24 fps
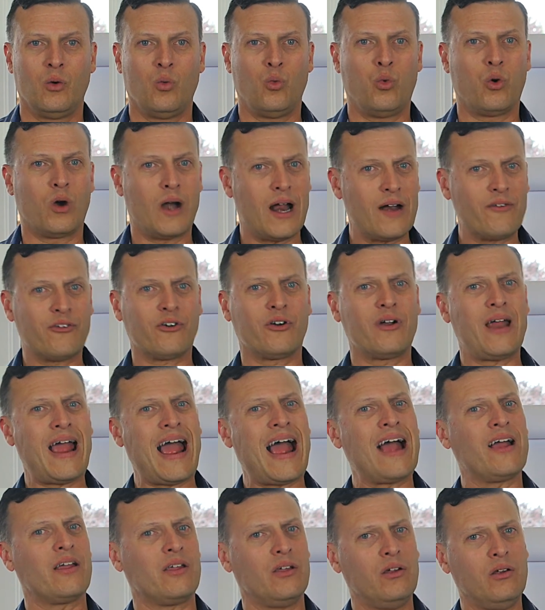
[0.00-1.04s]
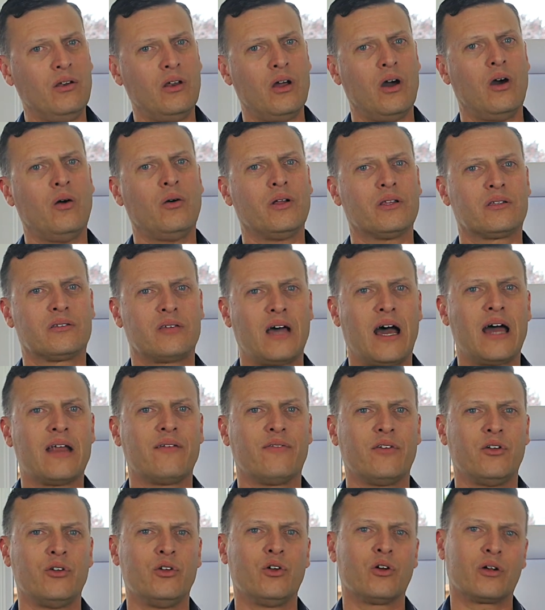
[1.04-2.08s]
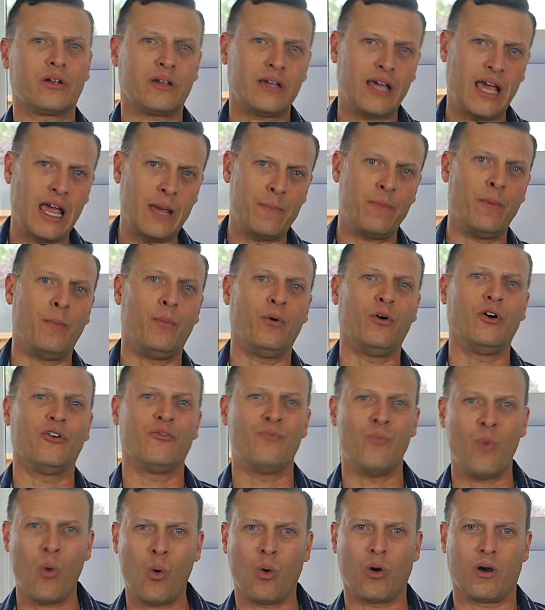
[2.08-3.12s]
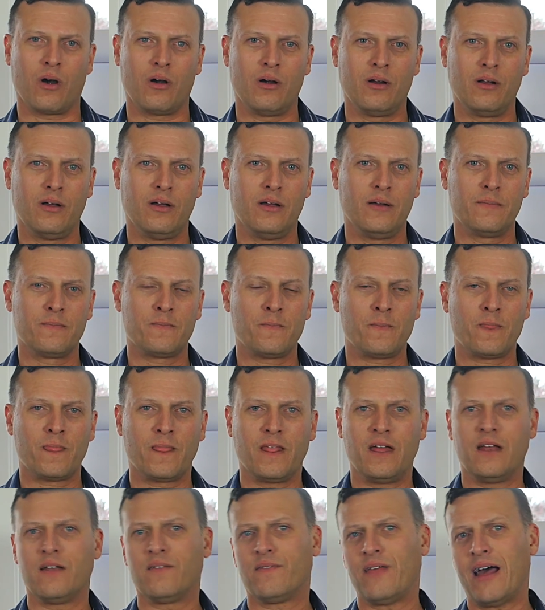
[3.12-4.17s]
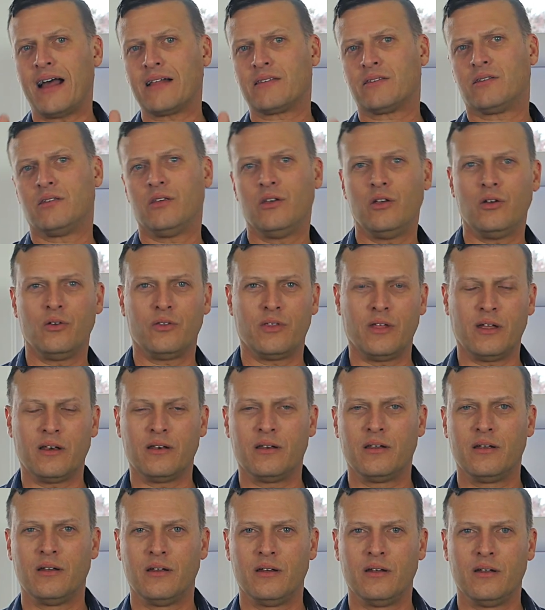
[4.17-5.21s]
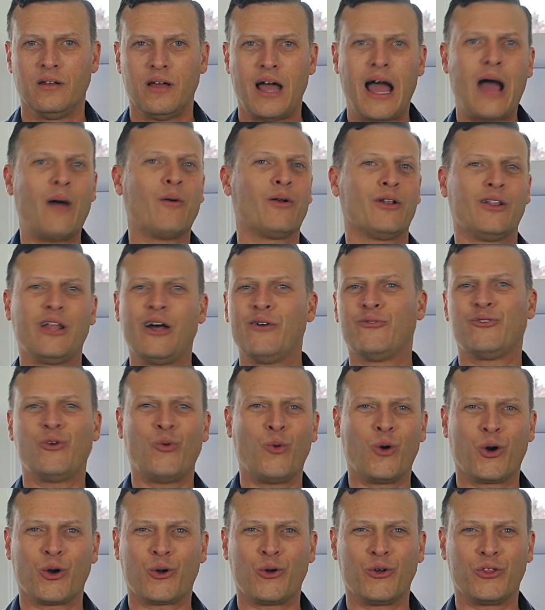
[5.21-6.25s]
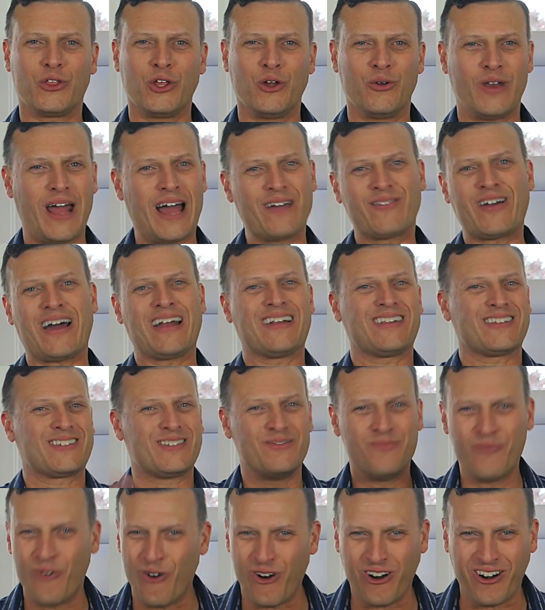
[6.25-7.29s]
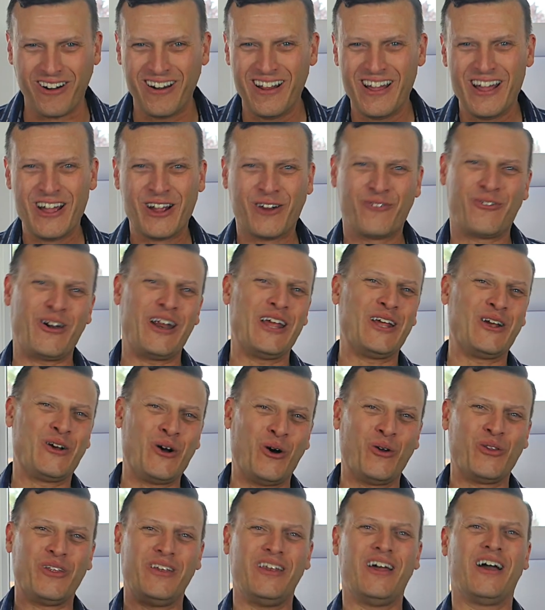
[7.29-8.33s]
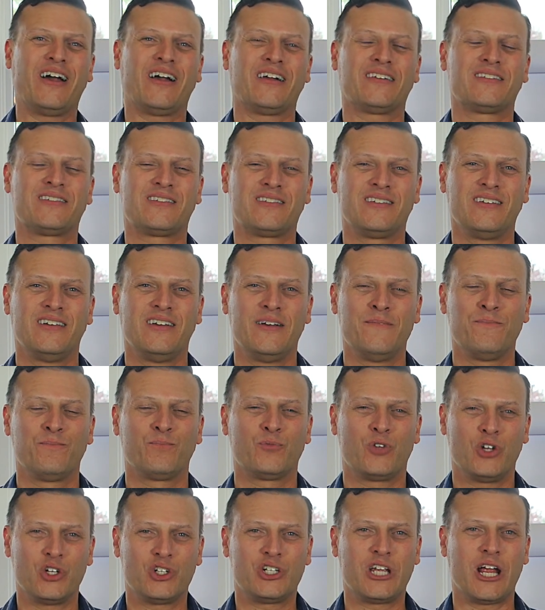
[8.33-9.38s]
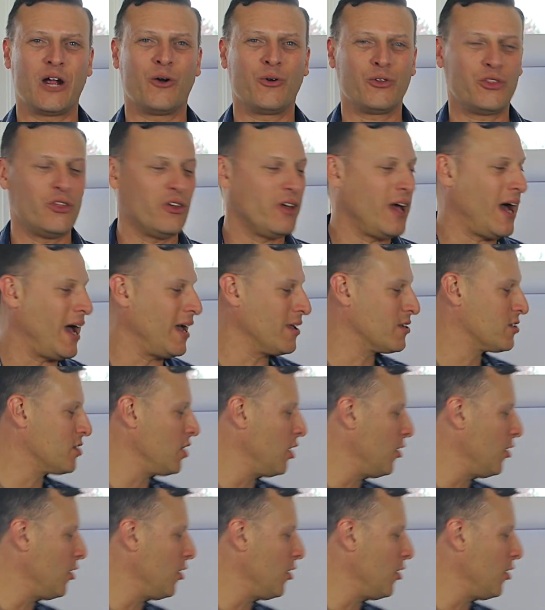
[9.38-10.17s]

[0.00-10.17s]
Wherever you're at, you know inside of you, you're capable of more. And if that's you, then I would love to work with you. Now, I've got some more great golden nuggets to share with you guys.